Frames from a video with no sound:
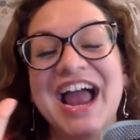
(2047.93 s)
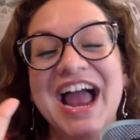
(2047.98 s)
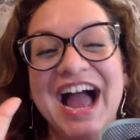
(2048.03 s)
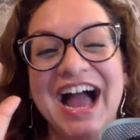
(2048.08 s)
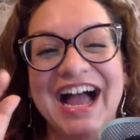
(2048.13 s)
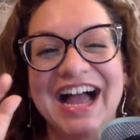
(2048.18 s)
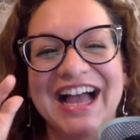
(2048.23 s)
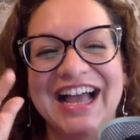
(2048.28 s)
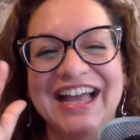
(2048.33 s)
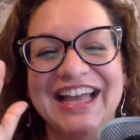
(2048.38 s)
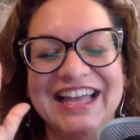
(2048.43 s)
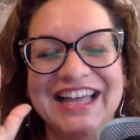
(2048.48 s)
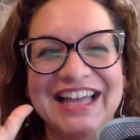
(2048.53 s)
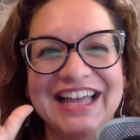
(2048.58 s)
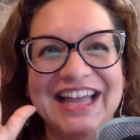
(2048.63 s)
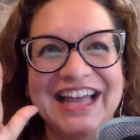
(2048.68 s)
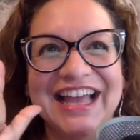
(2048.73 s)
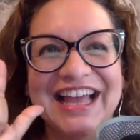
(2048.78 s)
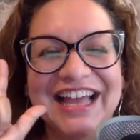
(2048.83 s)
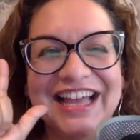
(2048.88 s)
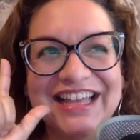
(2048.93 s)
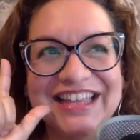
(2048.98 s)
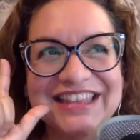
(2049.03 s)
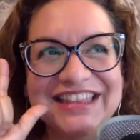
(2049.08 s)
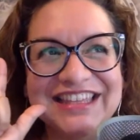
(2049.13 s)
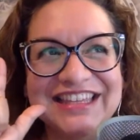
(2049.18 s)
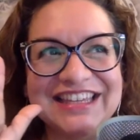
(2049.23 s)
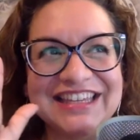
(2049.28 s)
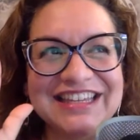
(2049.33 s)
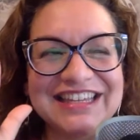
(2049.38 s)
uh,
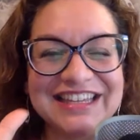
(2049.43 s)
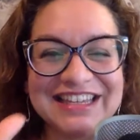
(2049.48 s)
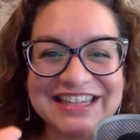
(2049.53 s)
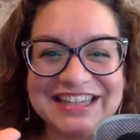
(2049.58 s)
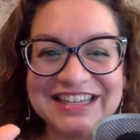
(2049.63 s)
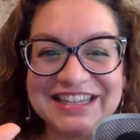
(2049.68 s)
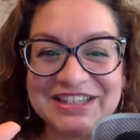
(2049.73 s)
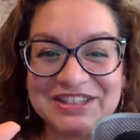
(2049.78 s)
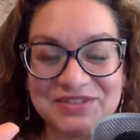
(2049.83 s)
the E